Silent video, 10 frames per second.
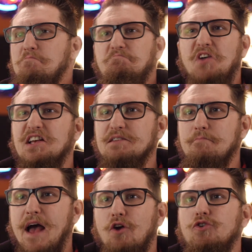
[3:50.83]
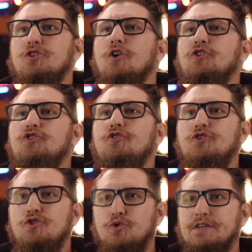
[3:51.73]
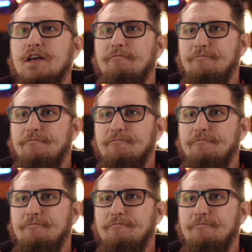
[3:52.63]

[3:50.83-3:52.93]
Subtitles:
Doesn't matter, as long as you're using